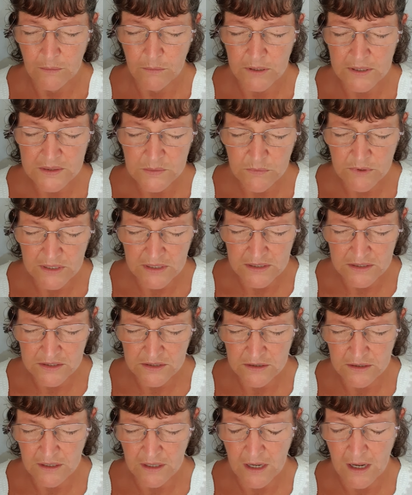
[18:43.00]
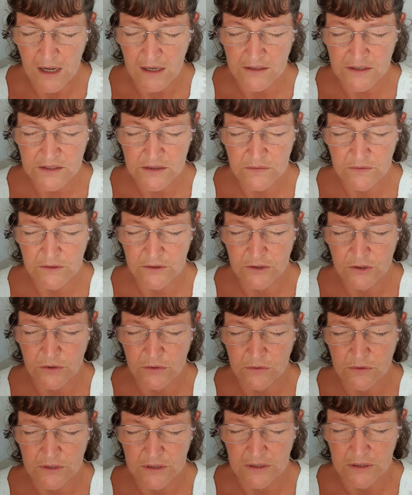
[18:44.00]
Please minister to the hearts of your
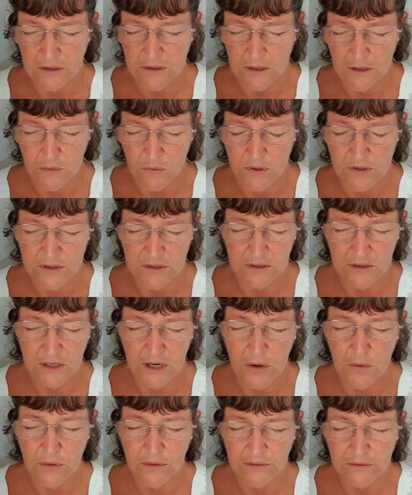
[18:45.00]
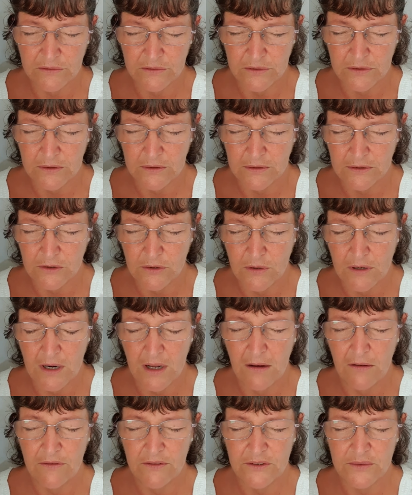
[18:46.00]
children. You know what they're going through. You
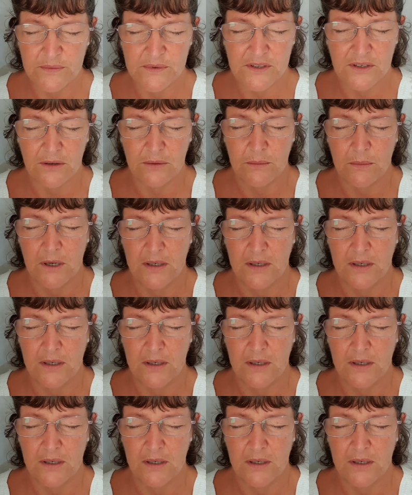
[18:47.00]
love them so